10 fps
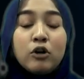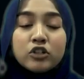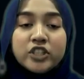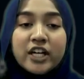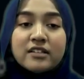
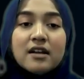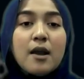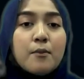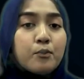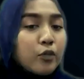blockchain
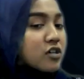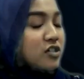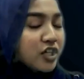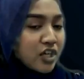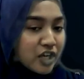more
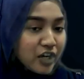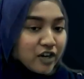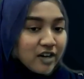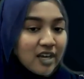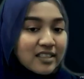
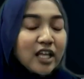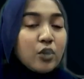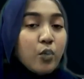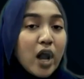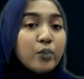secure
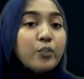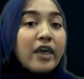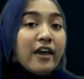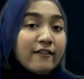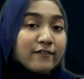than what
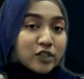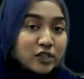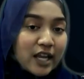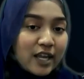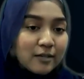we have
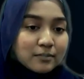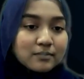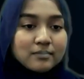today.